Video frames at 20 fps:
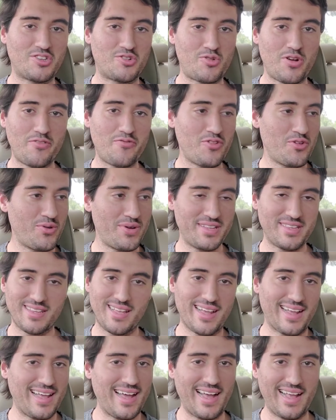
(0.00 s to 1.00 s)
so getting
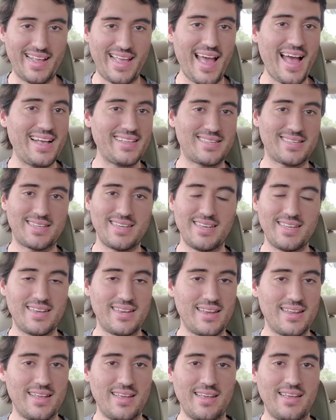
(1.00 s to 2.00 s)
something new,
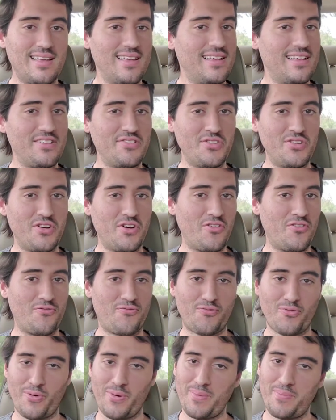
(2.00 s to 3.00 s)
even if it's
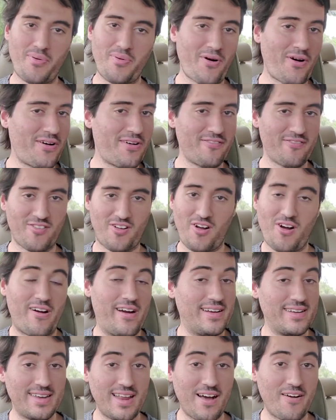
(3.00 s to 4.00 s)
something as trivial as like
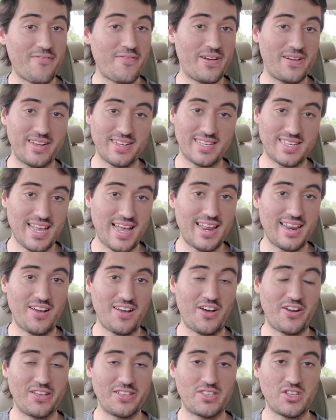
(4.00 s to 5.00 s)
a gasket,
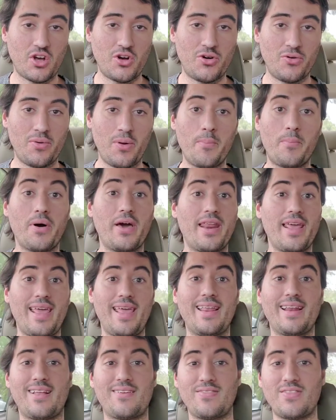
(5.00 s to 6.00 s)
you know,
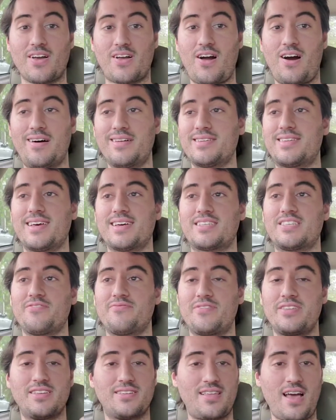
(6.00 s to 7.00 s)
for a part of a car, it's
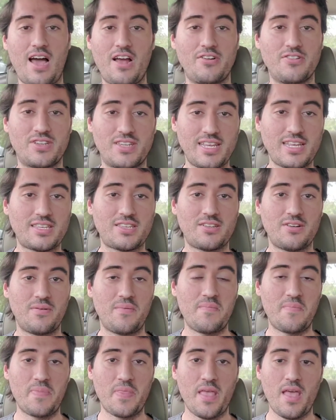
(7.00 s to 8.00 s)
not very exciting on
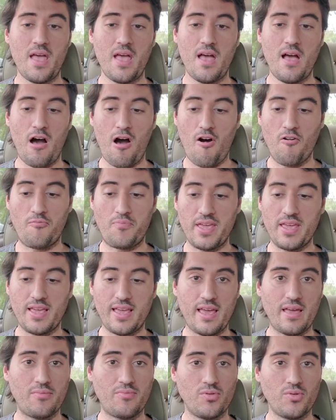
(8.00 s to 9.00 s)
its own, but
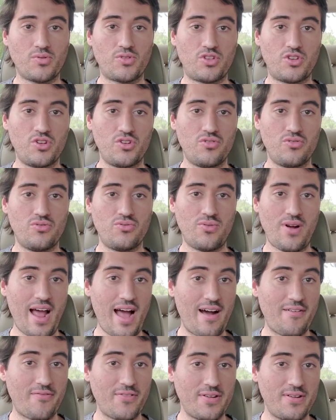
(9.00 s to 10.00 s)
in the context of the
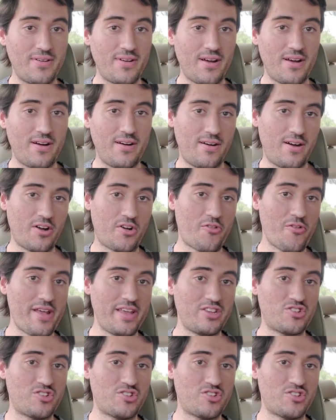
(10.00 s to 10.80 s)
entire system